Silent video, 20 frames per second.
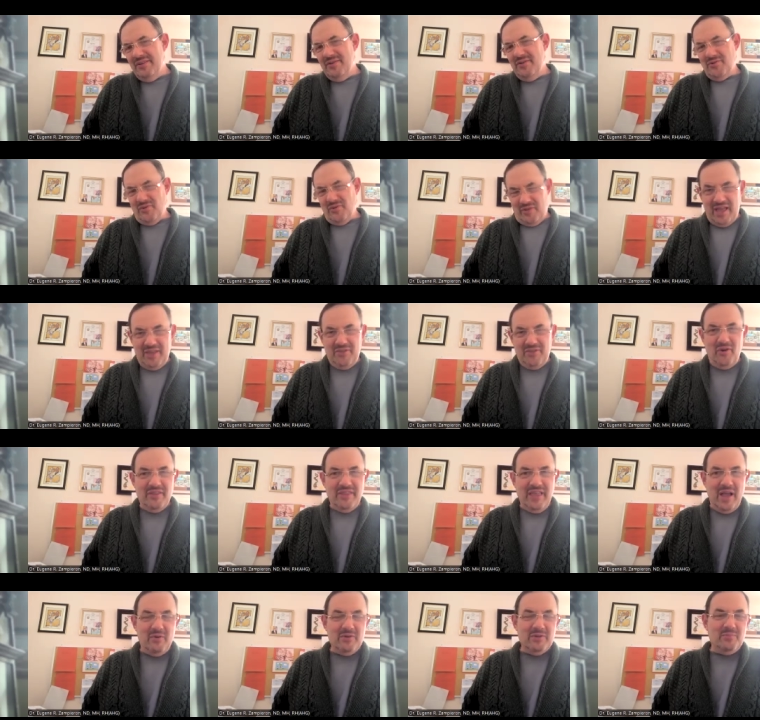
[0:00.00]
So I thought
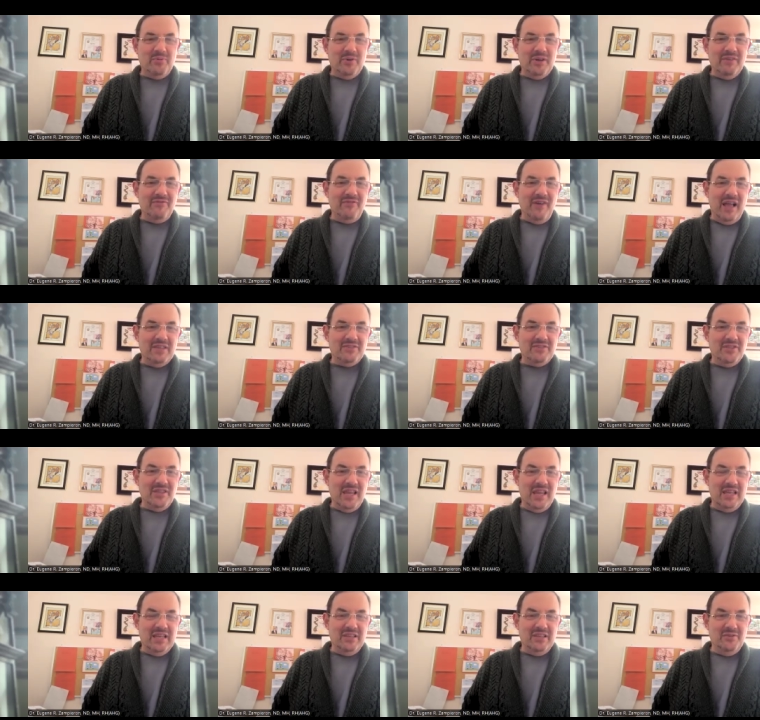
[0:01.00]
that was pretty
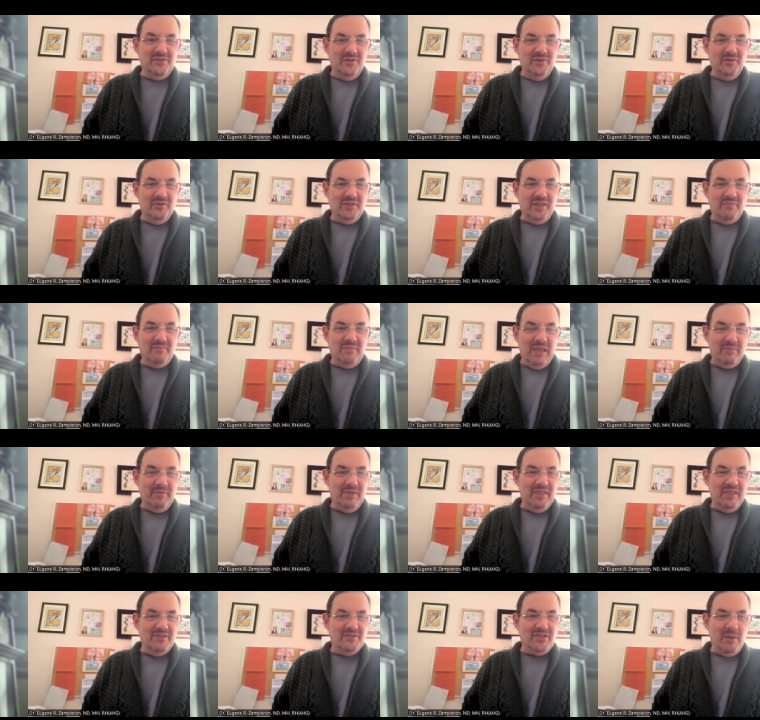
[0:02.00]
fascinating too, that maybe
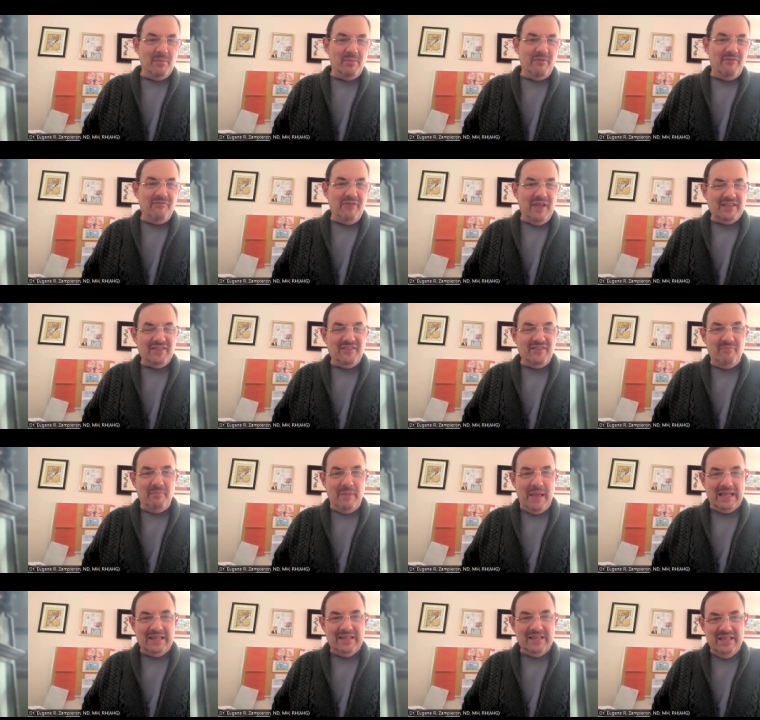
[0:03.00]
there's some effect of
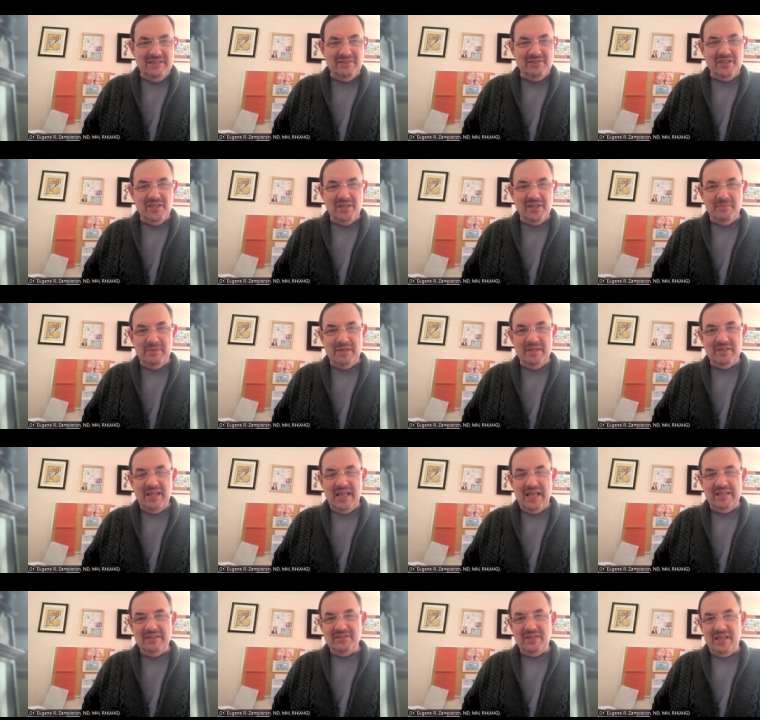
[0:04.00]
magnesium and
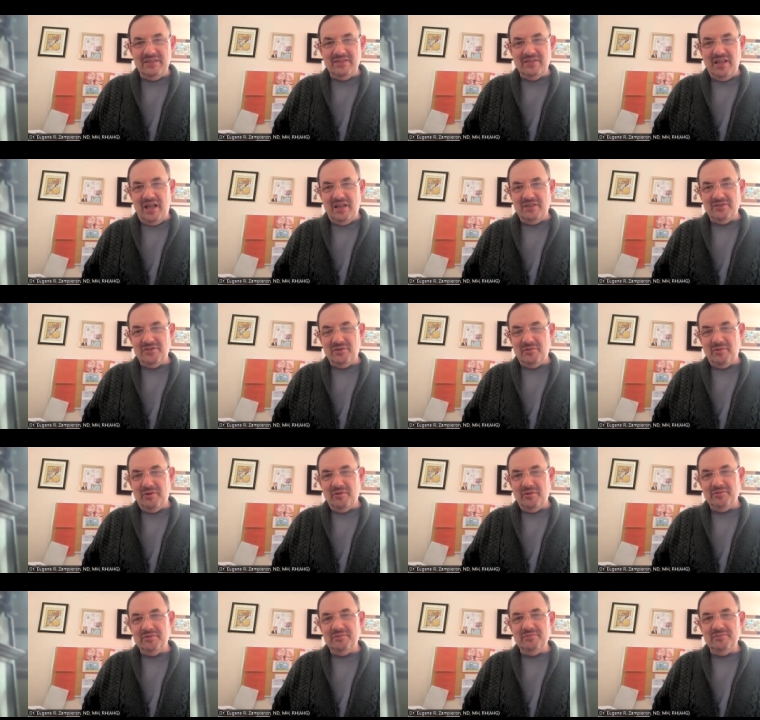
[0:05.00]
testosterone.